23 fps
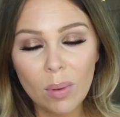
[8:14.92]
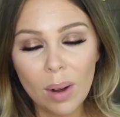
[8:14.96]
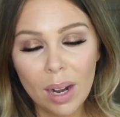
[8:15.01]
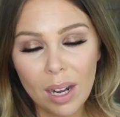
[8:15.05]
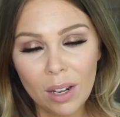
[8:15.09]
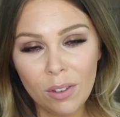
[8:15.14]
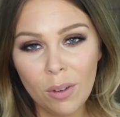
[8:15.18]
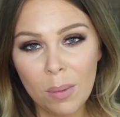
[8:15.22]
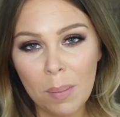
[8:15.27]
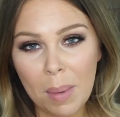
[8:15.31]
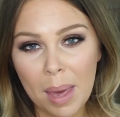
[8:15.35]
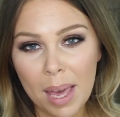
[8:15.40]

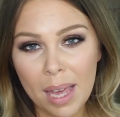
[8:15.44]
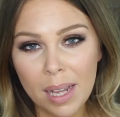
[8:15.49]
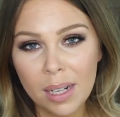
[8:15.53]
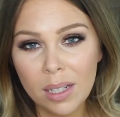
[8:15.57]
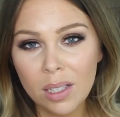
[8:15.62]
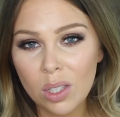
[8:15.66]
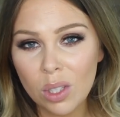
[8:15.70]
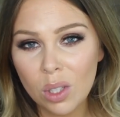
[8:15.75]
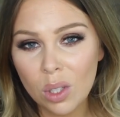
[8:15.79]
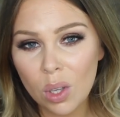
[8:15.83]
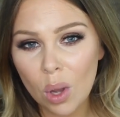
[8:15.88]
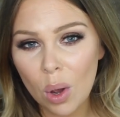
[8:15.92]
ready for
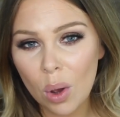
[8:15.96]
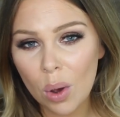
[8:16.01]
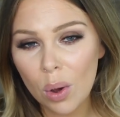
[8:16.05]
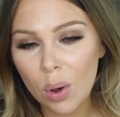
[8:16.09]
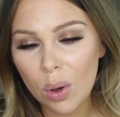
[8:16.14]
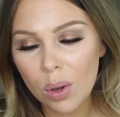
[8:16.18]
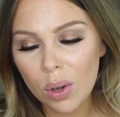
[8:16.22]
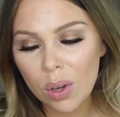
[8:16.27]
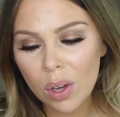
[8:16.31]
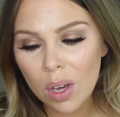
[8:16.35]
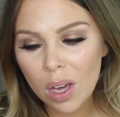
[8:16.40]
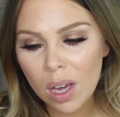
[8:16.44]
bed.
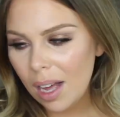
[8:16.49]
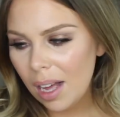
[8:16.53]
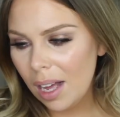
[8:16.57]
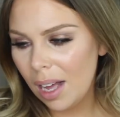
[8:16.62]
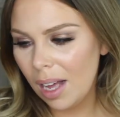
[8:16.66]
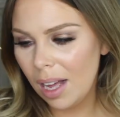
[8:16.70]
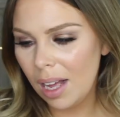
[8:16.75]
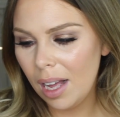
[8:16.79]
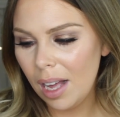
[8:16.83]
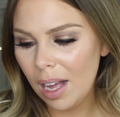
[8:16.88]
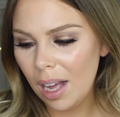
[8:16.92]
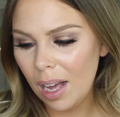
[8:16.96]
So
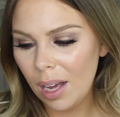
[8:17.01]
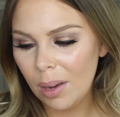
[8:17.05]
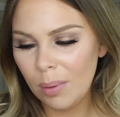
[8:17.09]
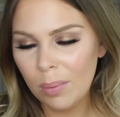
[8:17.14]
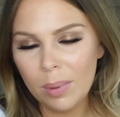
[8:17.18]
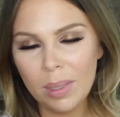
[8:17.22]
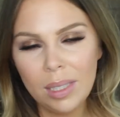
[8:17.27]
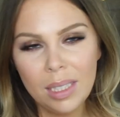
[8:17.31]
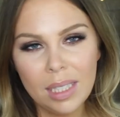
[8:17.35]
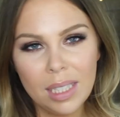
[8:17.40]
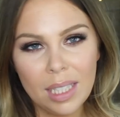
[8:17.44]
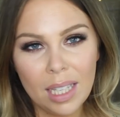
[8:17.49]
I
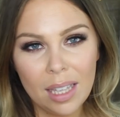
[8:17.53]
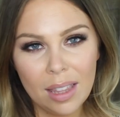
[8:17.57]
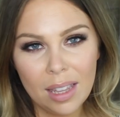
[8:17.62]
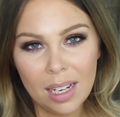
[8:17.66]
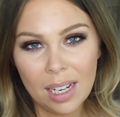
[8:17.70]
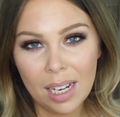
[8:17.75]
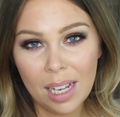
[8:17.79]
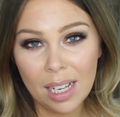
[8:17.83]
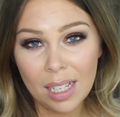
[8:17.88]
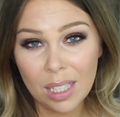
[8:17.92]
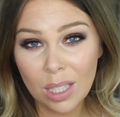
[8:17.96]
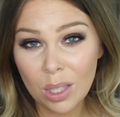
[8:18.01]
wouldn't say that
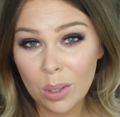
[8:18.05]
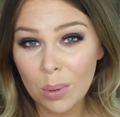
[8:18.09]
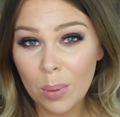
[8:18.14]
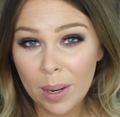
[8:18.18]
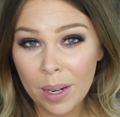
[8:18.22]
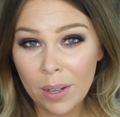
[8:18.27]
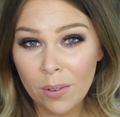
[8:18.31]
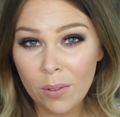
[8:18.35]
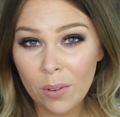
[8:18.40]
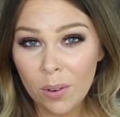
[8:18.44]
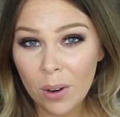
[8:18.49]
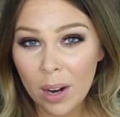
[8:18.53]
last
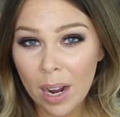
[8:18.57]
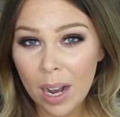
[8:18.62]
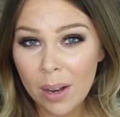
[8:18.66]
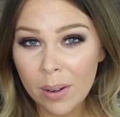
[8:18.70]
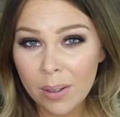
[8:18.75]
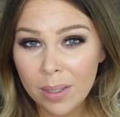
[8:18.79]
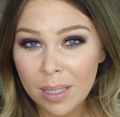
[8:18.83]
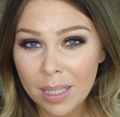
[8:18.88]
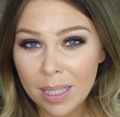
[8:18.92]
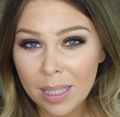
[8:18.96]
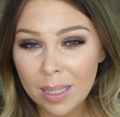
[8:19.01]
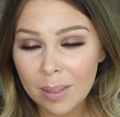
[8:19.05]
24
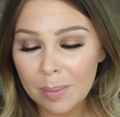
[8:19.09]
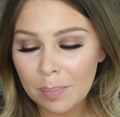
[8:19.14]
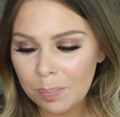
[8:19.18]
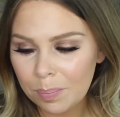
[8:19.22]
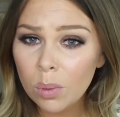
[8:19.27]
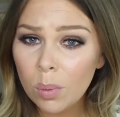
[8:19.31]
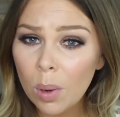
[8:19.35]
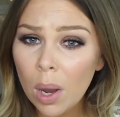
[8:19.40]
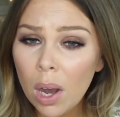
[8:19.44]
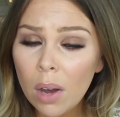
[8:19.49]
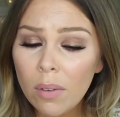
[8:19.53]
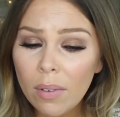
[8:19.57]
hours.
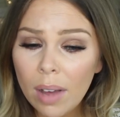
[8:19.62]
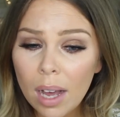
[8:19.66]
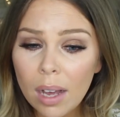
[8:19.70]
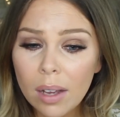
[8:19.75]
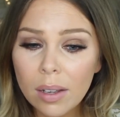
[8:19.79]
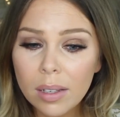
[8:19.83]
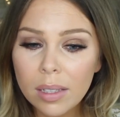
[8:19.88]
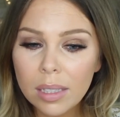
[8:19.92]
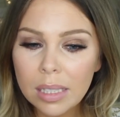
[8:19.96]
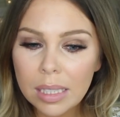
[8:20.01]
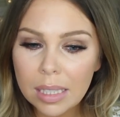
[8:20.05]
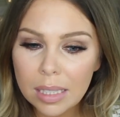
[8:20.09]
12
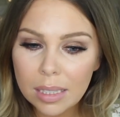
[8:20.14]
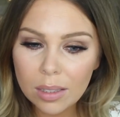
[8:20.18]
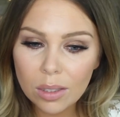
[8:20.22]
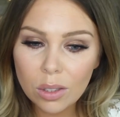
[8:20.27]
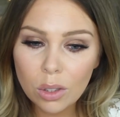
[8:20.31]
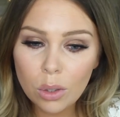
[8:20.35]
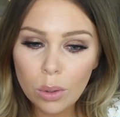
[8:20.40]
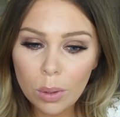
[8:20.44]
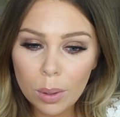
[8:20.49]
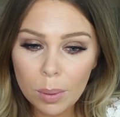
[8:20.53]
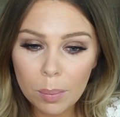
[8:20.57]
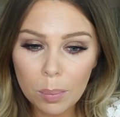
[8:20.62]
hours,
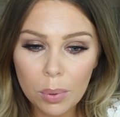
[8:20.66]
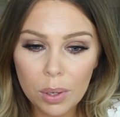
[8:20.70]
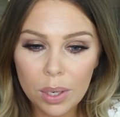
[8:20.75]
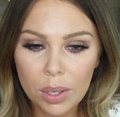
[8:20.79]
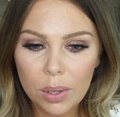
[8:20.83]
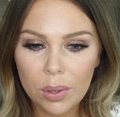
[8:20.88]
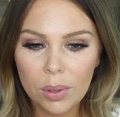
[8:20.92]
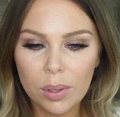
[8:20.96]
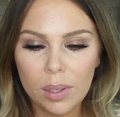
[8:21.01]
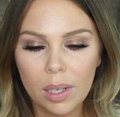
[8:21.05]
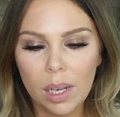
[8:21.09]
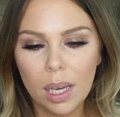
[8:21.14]
doing pretty
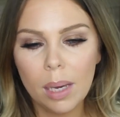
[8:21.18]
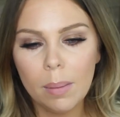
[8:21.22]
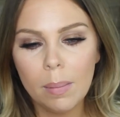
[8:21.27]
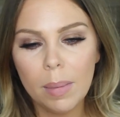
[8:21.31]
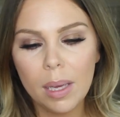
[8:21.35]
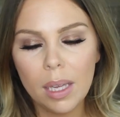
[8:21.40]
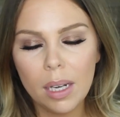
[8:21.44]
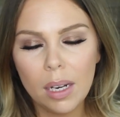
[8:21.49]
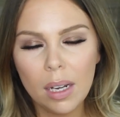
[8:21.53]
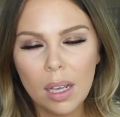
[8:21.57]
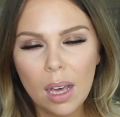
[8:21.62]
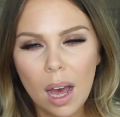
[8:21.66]
good. Like, I
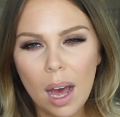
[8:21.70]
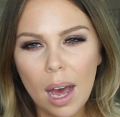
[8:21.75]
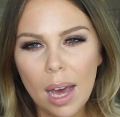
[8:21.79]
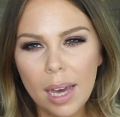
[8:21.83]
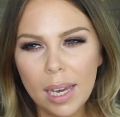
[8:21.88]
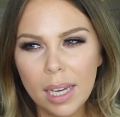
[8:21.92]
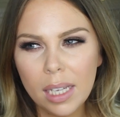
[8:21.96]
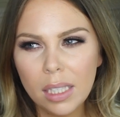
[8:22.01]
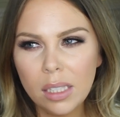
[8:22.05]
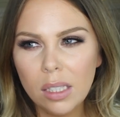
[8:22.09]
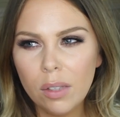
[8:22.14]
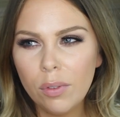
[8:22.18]
mean, I
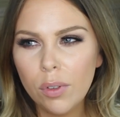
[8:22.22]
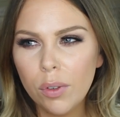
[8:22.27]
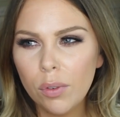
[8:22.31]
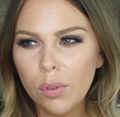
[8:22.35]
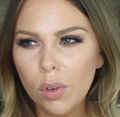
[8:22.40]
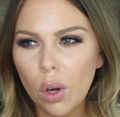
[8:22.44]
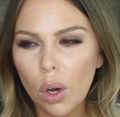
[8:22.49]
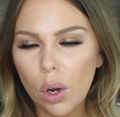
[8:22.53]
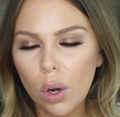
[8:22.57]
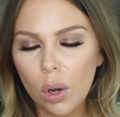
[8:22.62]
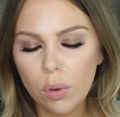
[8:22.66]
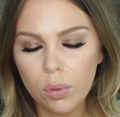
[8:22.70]
guess if you've
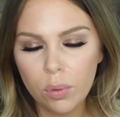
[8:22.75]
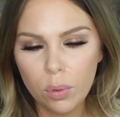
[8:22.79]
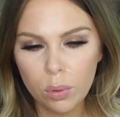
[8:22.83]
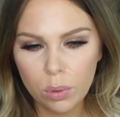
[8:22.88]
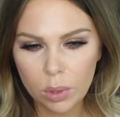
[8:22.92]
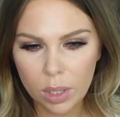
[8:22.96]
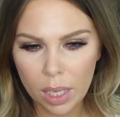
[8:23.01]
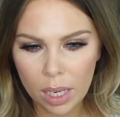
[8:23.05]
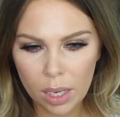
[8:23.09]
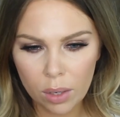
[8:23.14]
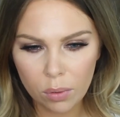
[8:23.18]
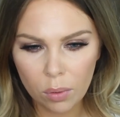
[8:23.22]
got a full
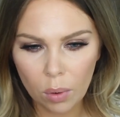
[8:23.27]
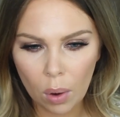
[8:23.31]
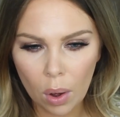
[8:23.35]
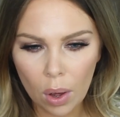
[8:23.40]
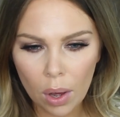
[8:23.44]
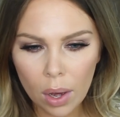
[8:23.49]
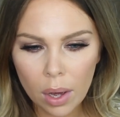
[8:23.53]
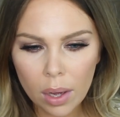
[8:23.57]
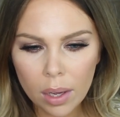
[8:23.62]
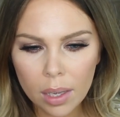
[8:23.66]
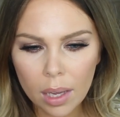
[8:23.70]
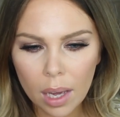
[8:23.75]
day of
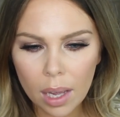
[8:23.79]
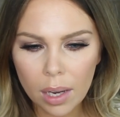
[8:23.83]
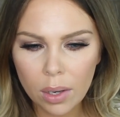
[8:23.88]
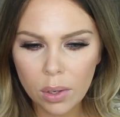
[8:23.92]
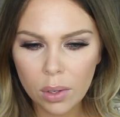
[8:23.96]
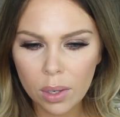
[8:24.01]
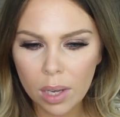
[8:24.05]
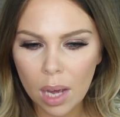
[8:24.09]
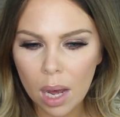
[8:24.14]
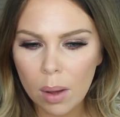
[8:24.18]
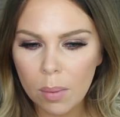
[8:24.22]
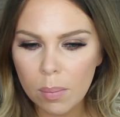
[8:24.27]
work and
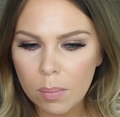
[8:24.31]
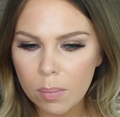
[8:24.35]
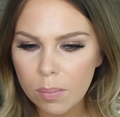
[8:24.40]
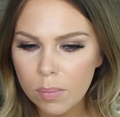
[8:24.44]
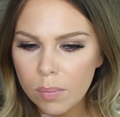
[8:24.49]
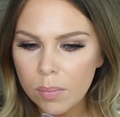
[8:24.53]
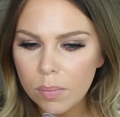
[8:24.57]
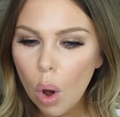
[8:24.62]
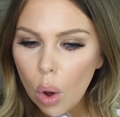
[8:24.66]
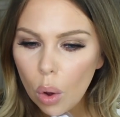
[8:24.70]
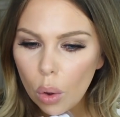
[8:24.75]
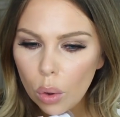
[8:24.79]
you
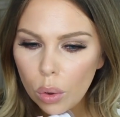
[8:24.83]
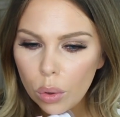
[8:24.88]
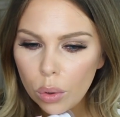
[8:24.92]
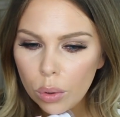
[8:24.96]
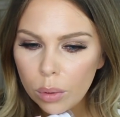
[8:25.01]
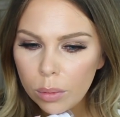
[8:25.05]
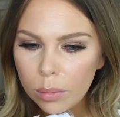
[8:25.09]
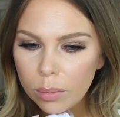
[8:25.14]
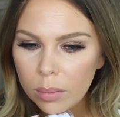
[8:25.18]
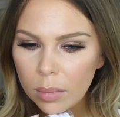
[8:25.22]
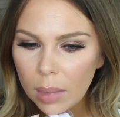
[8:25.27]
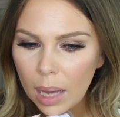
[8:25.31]
come
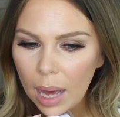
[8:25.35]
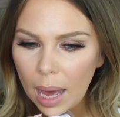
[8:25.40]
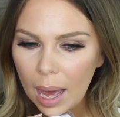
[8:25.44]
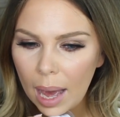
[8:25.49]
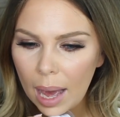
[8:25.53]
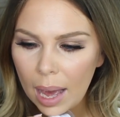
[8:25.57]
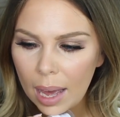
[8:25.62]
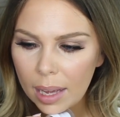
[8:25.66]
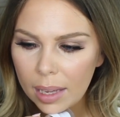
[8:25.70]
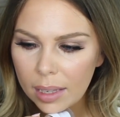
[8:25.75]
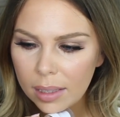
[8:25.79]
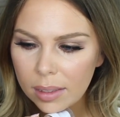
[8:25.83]
home
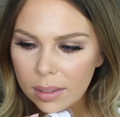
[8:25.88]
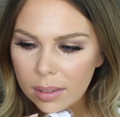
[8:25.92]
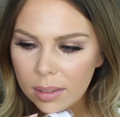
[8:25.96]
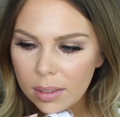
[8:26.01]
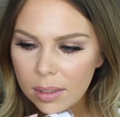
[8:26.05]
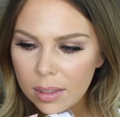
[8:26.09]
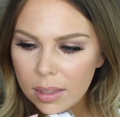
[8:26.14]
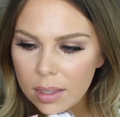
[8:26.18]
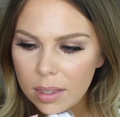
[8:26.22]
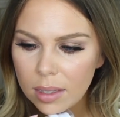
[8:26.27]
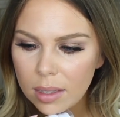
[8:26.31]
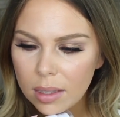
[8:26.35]

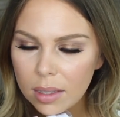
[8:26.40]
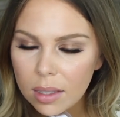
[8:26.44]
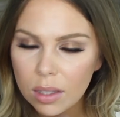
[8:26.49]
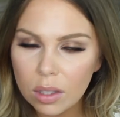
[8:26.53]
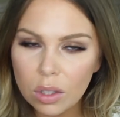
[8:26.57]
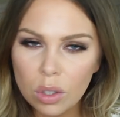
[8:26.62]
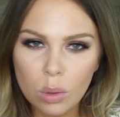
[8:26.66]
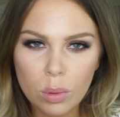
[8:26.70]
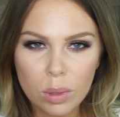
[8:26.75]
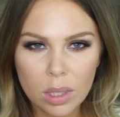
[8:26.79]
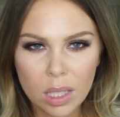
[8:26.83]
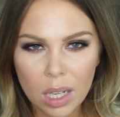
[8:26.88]
and
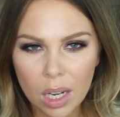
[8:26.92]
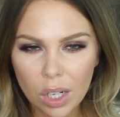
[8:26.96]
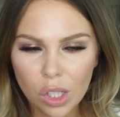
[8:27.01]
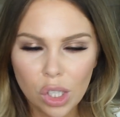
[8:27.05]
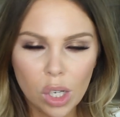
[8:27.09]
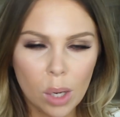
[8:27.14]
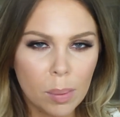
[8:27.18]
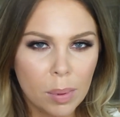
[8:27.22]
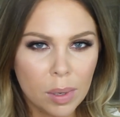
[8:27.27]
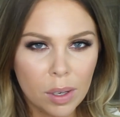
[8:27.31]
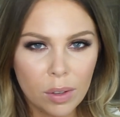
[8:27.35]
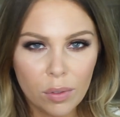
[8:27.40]
do a
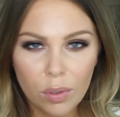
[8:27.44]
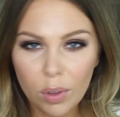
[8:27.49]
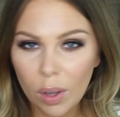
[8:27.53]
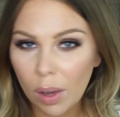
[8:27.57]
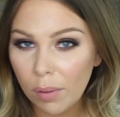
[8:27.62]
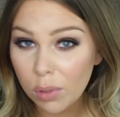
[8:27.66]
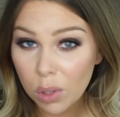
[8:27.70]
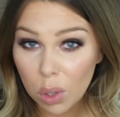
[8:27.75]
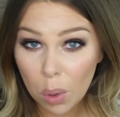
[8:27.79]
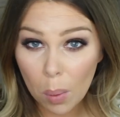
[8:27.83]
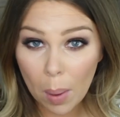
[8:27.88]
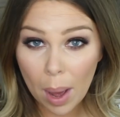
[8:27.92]
touch-up and if you
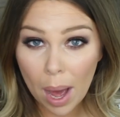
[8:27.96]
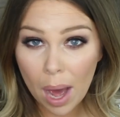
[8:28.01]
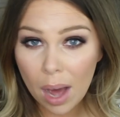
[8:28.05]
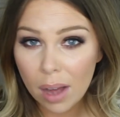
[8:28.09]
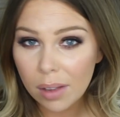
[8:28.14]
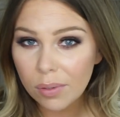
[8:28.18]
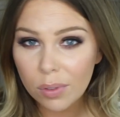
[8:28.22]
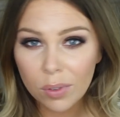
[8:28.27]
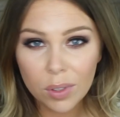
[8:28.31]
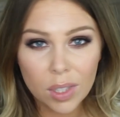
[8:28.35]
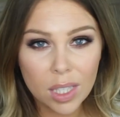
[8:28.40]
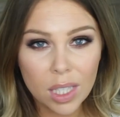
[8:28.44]
have to go
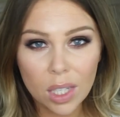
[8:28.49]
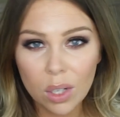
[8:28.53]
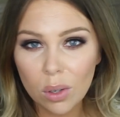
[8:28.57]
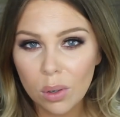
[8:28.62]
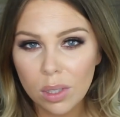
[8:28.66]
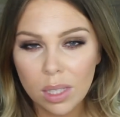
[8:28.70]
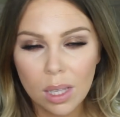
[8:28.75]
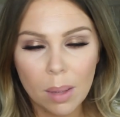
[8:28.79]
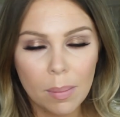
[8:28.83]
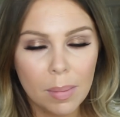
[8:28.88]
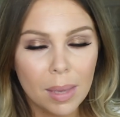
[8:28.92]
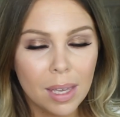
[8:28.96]
out for dinner
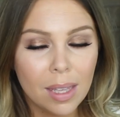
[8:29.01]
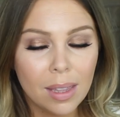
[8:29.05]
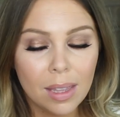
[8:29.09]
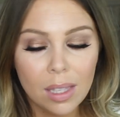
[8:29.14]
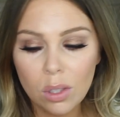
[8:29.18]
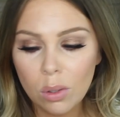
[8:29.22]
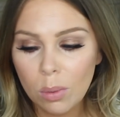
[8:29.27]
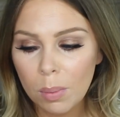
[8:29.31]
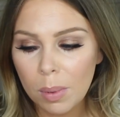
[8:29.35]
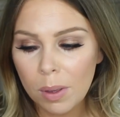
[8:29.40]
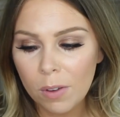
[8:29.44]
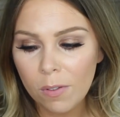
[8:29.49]
or something,
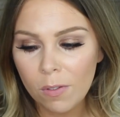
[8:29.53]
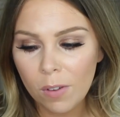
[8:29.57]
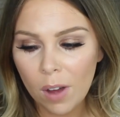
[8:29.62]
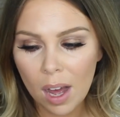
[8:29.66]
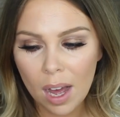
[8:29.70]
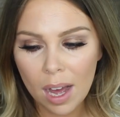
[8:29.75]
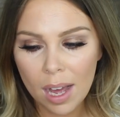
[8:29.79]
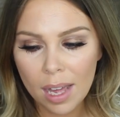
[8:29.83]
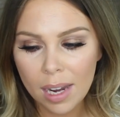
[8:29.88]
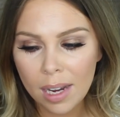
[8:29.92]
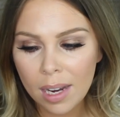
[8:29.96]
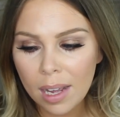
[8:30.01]
this will be
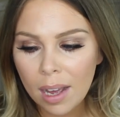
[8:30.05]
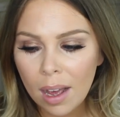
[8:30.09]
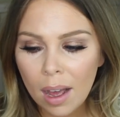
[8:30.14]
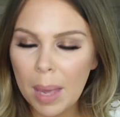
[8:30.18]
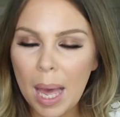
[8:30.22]
fine.